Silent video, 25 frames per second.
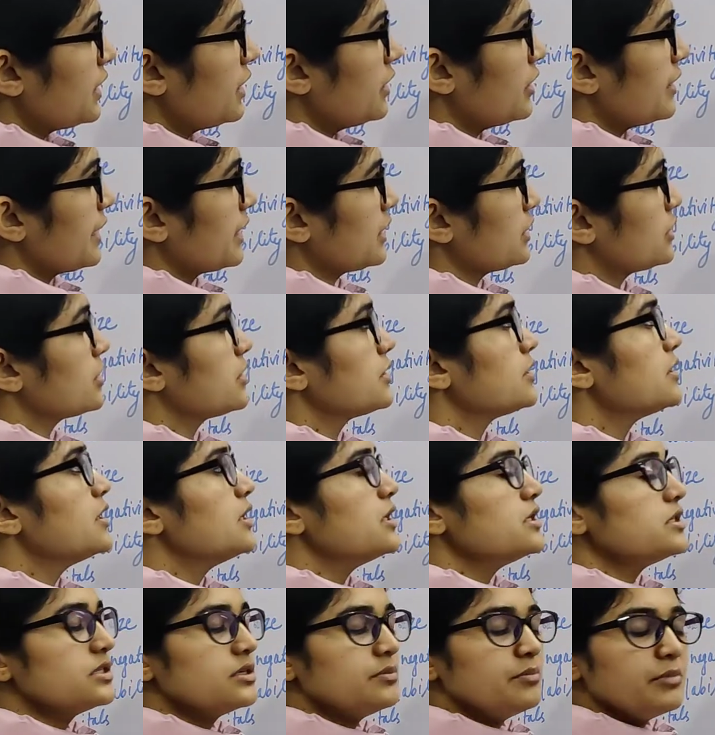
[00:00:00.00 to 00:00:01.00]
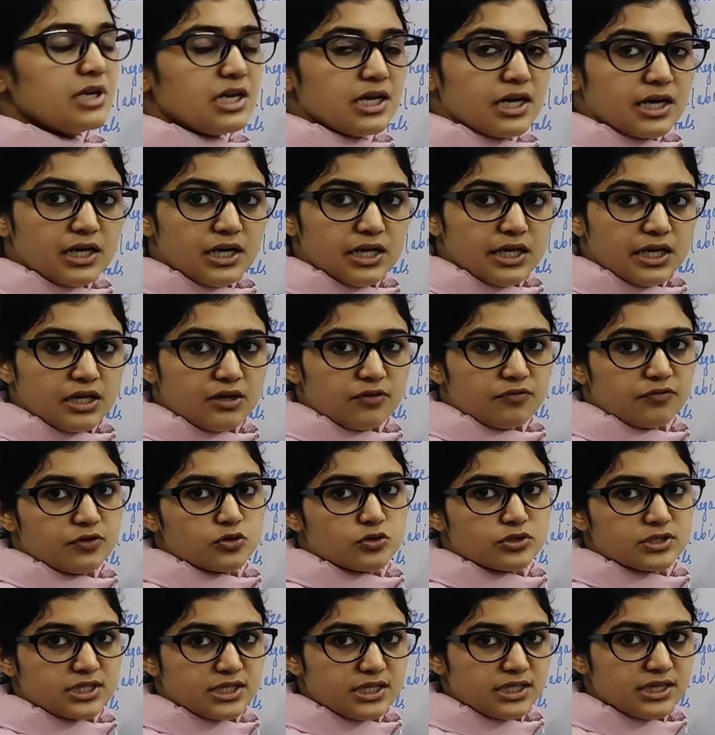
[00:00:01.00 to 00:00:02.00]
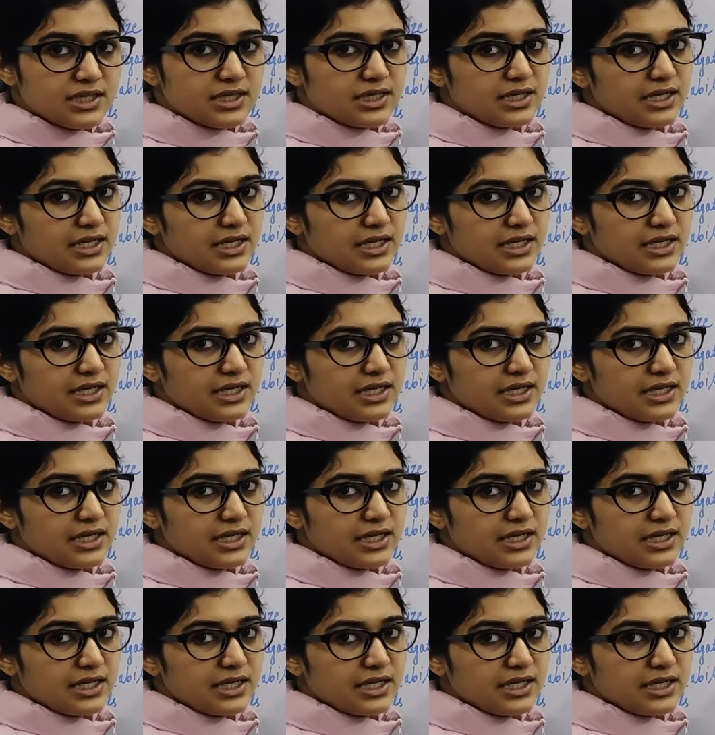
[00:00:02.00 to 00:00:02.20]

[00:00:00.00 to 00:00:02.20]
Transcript: character. Similarly, if you see the